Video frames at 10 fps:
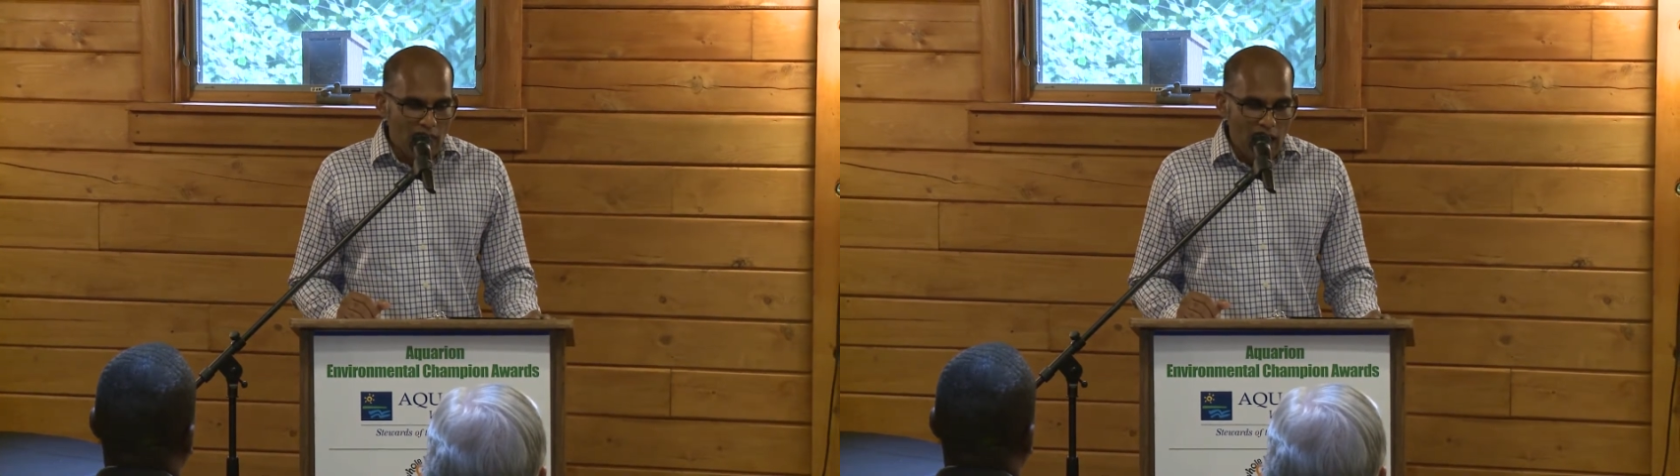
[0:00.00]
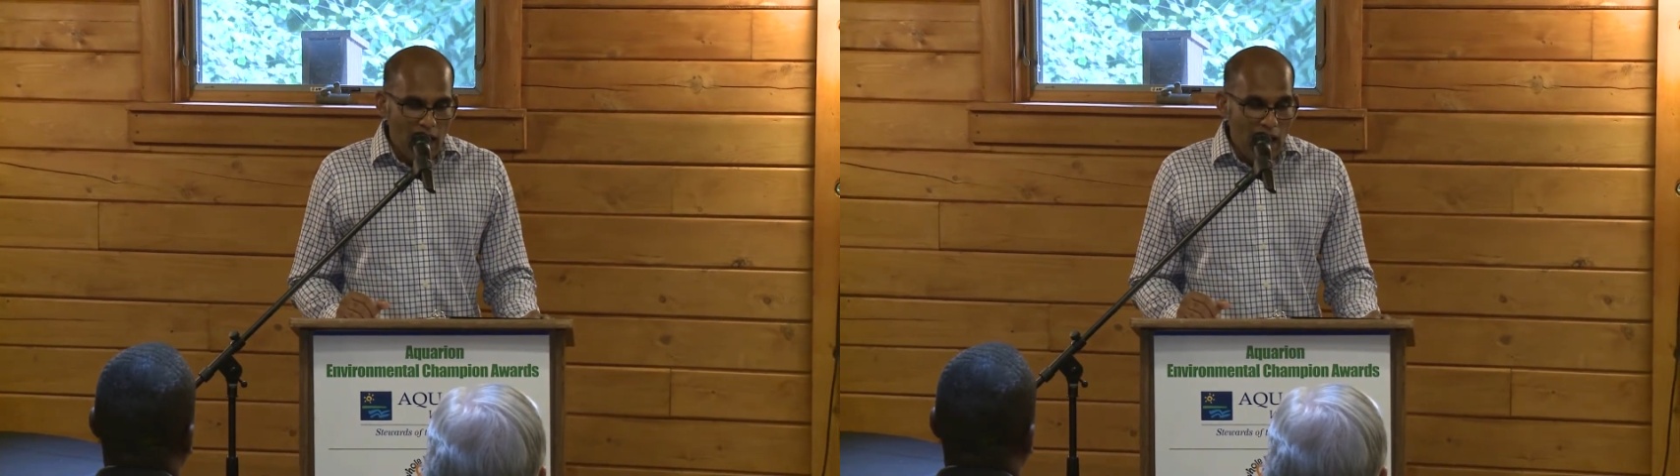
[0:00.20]

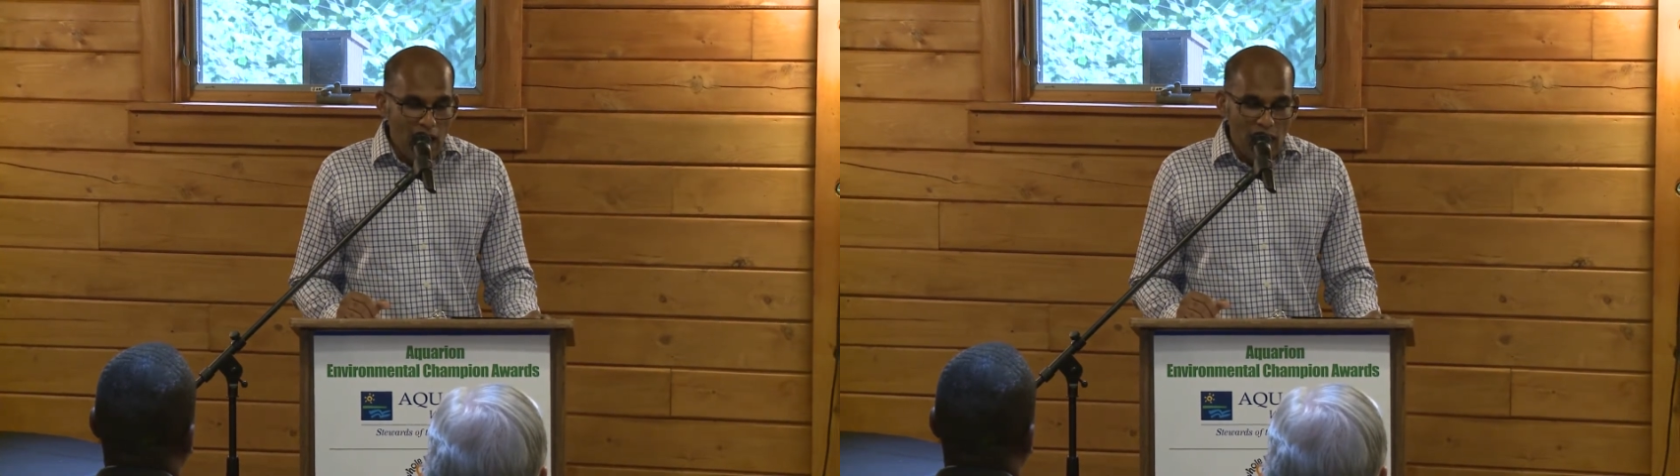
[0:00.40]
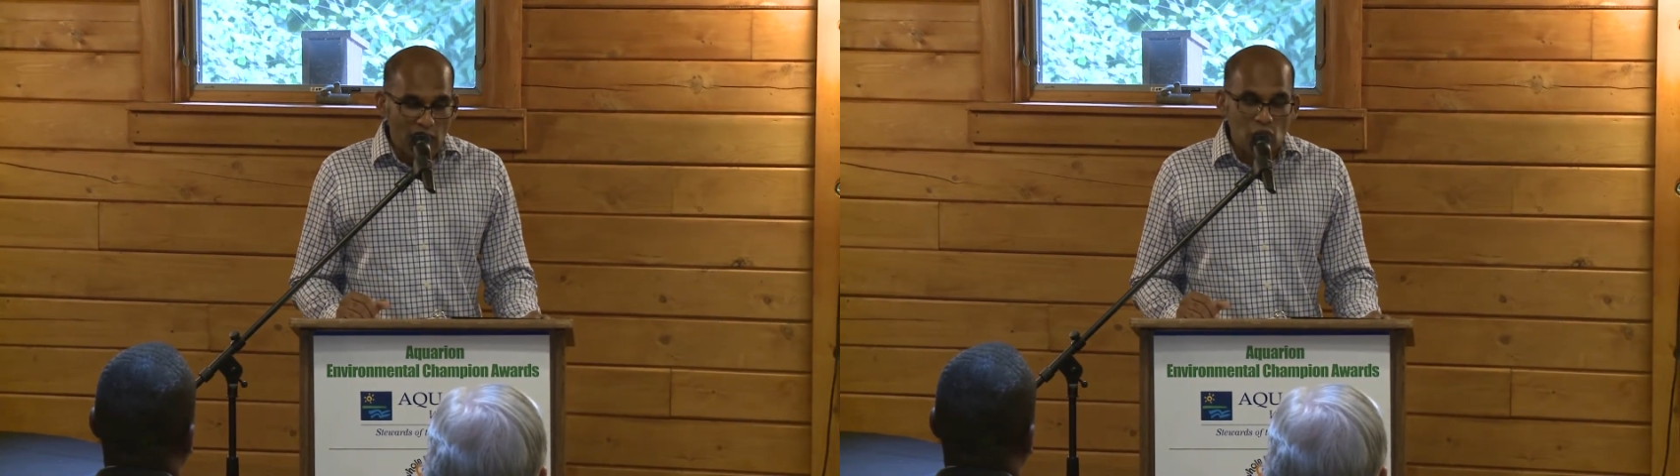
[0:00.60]

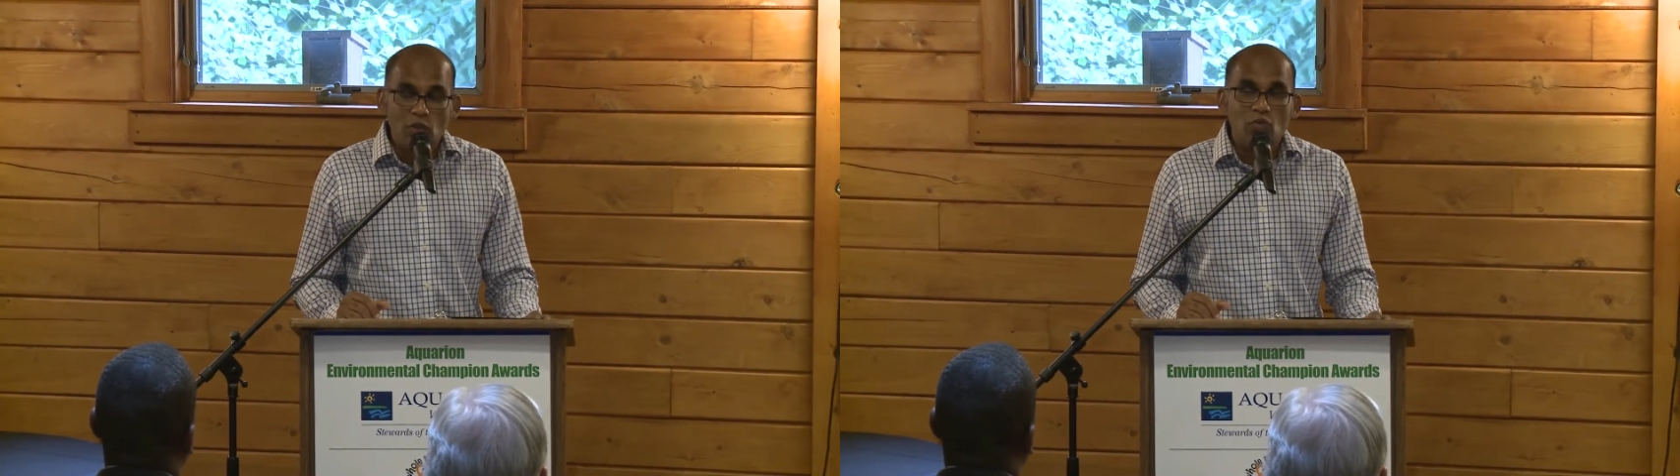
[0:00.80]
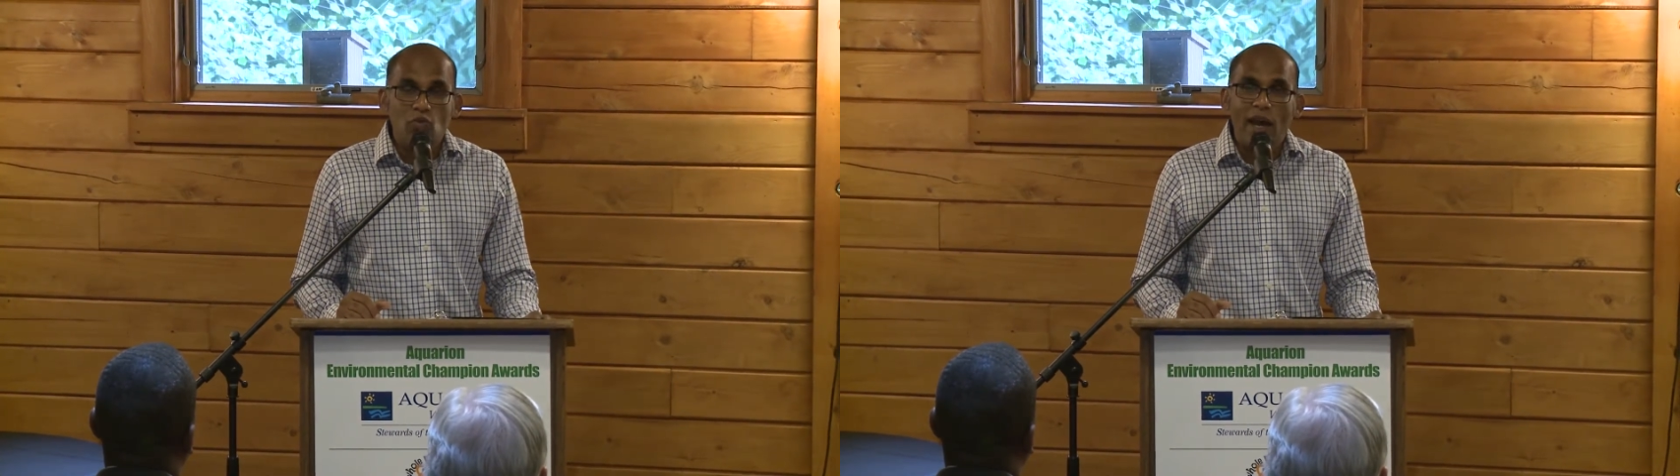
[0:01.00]
I
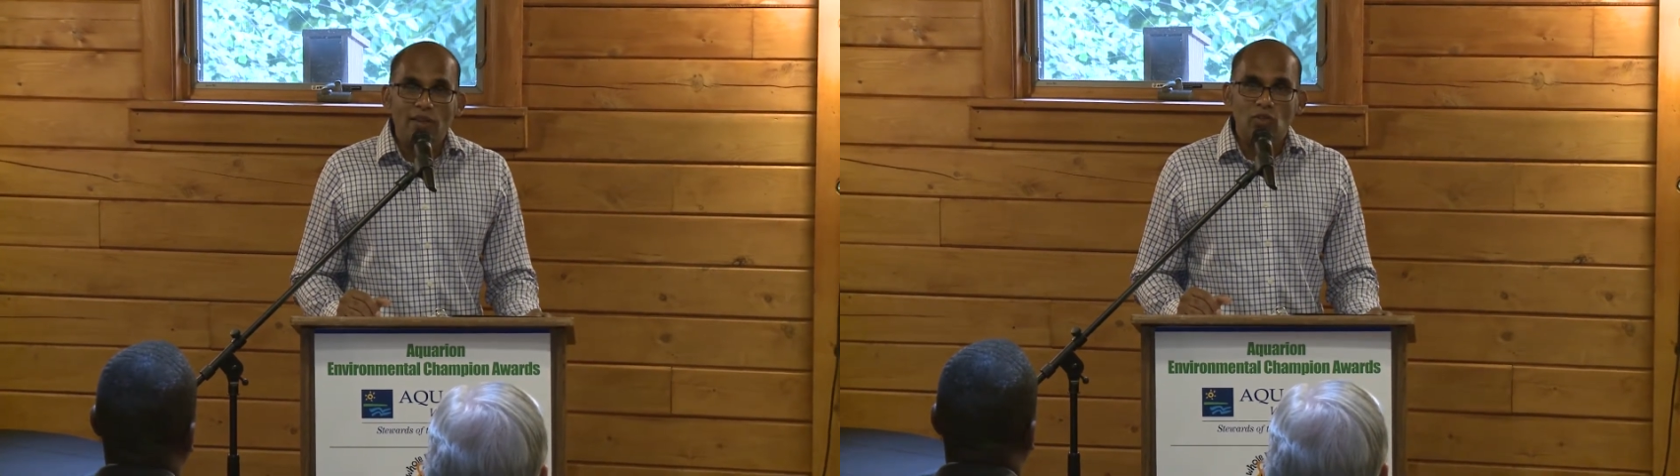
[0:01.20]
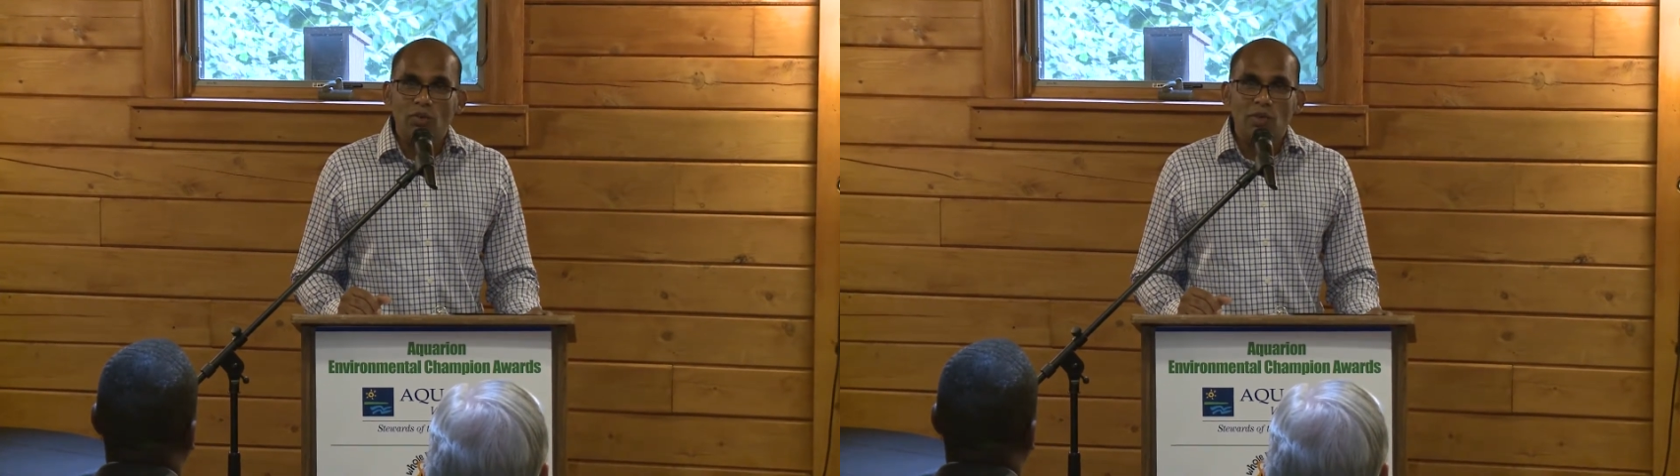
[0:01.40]
just
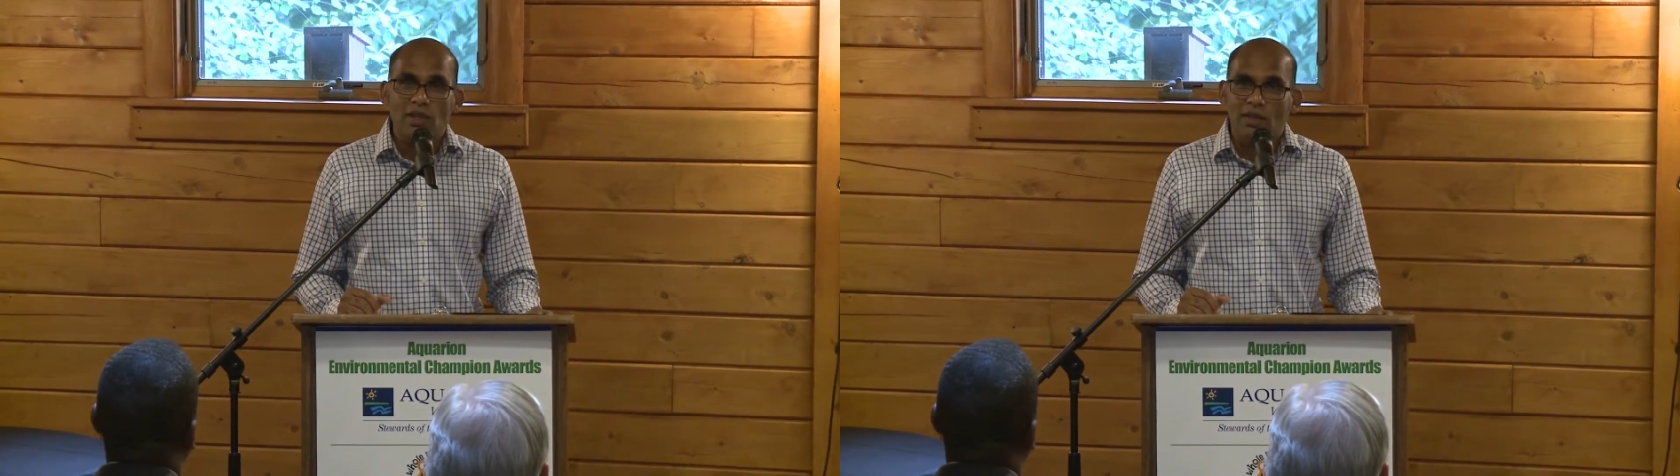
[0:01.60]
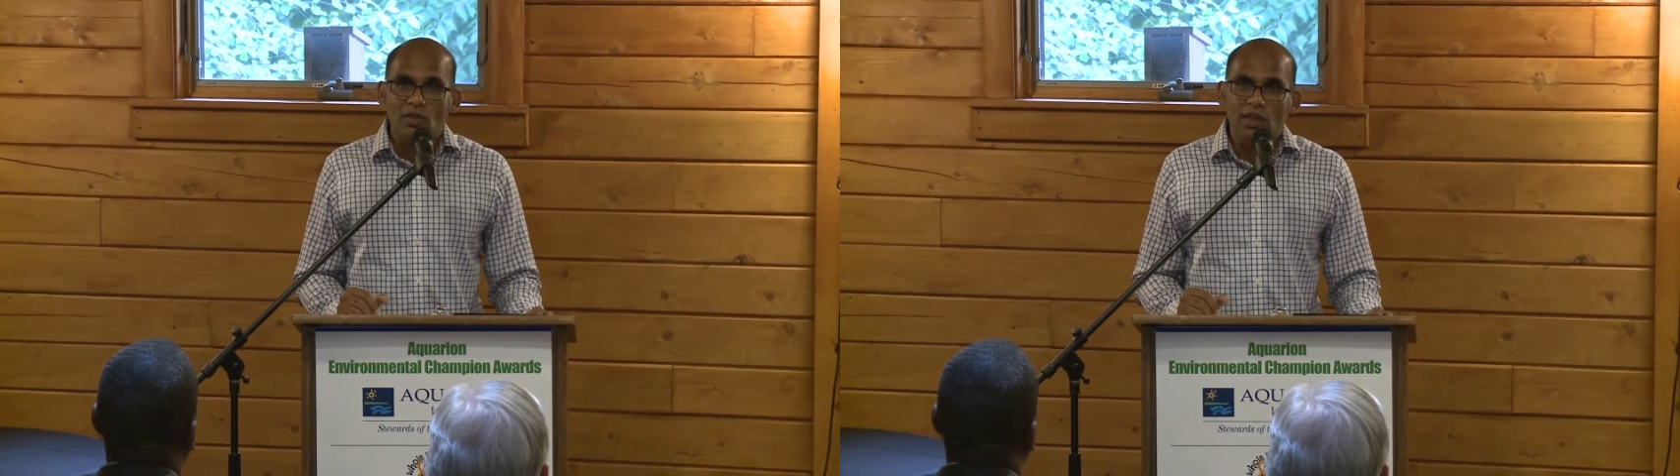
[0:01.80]
trying to
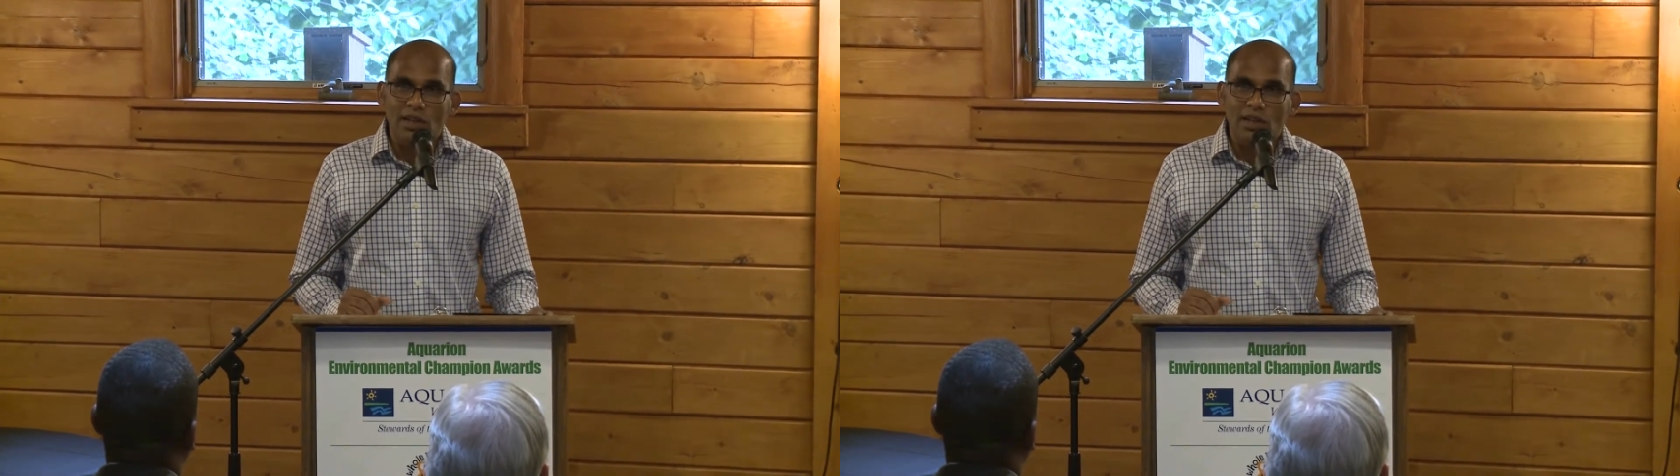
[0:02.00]
represent the